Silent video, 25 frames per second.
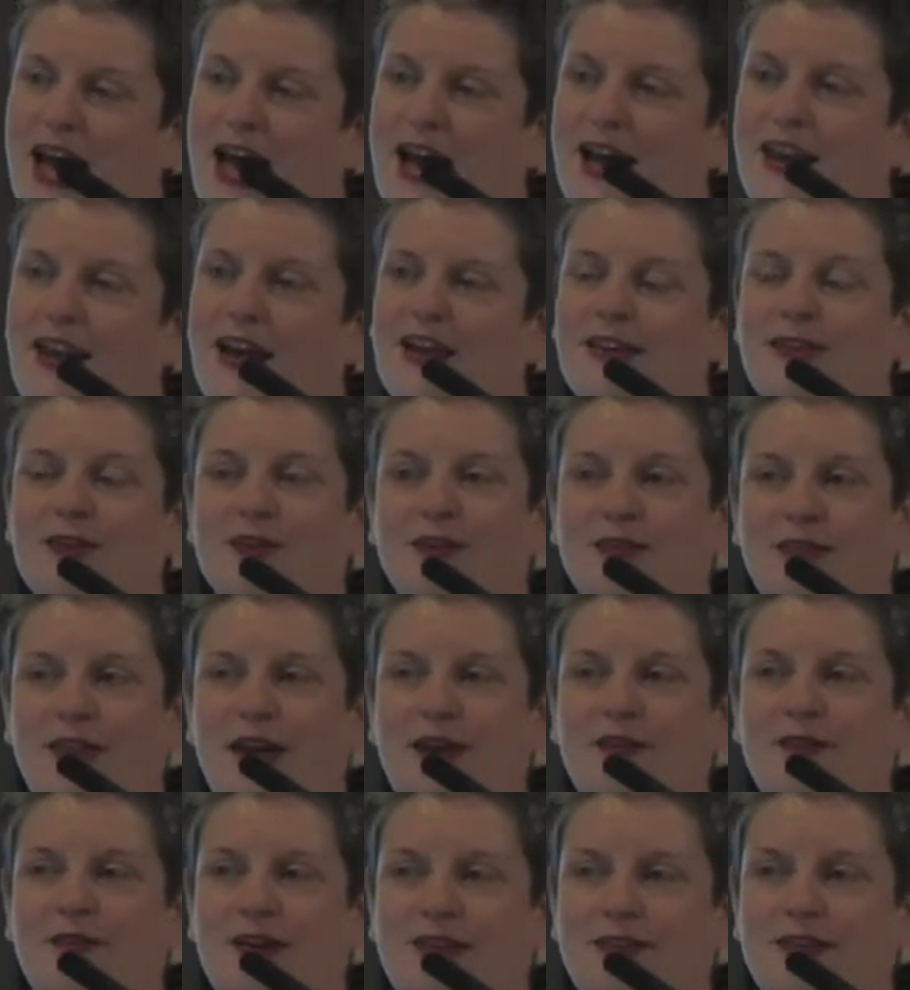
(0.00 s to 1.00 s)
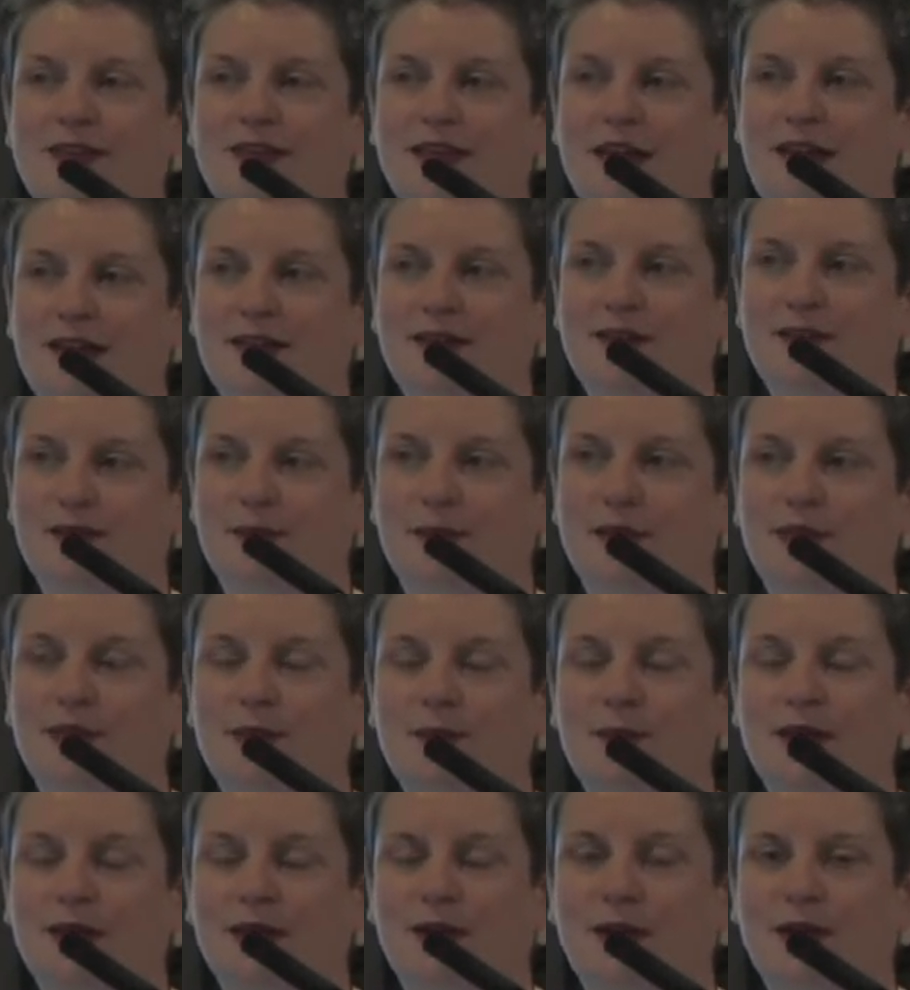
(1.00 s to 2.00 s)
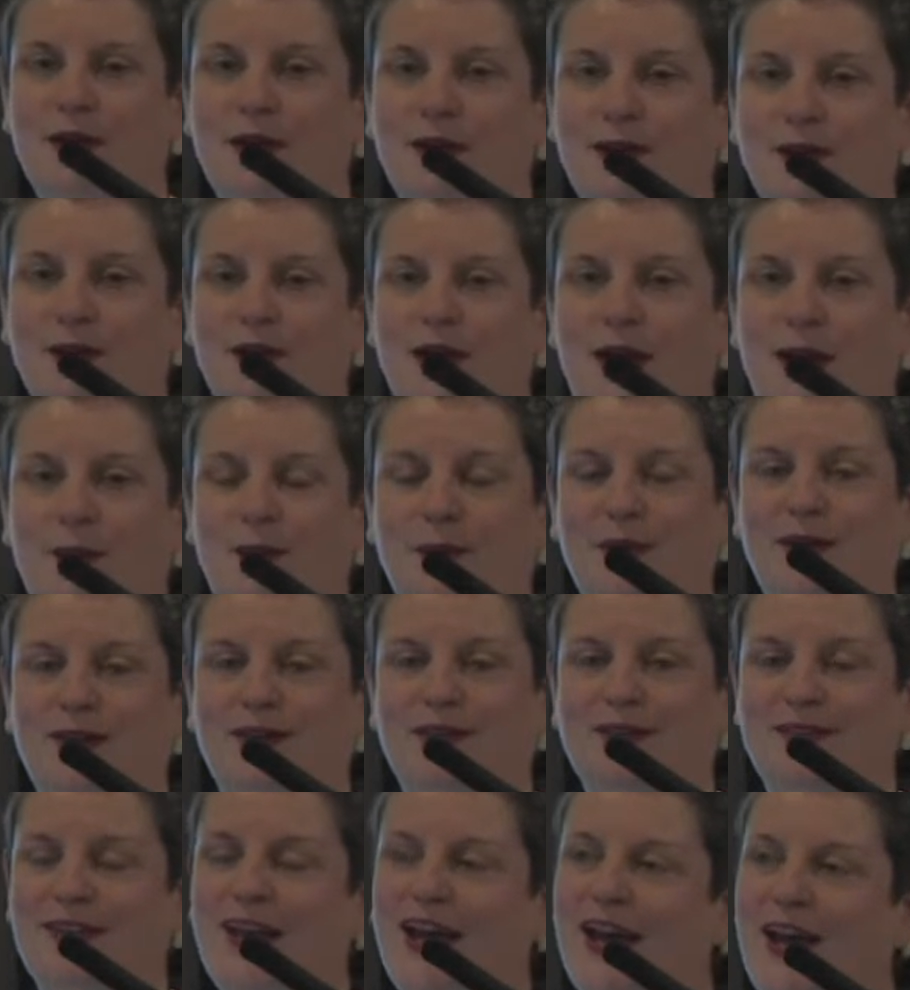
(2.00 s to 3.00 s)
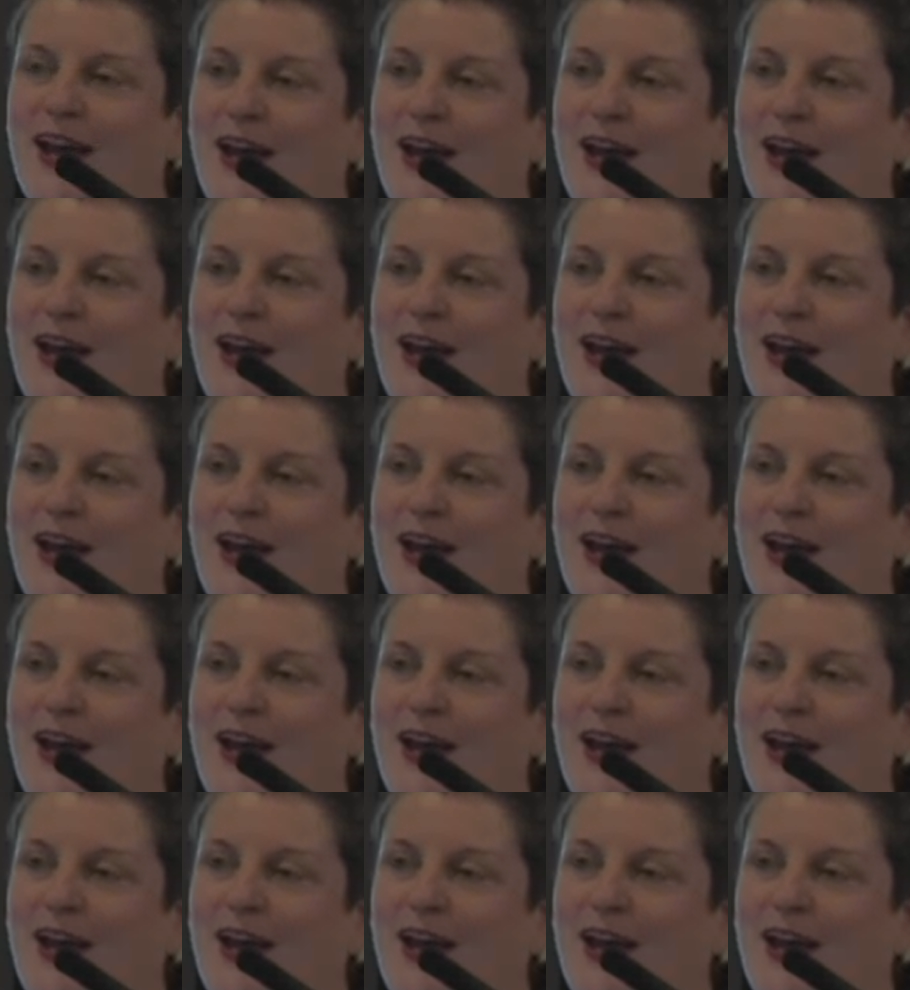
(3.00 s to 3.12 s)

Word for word: And I thought that resonated with me an awful lot because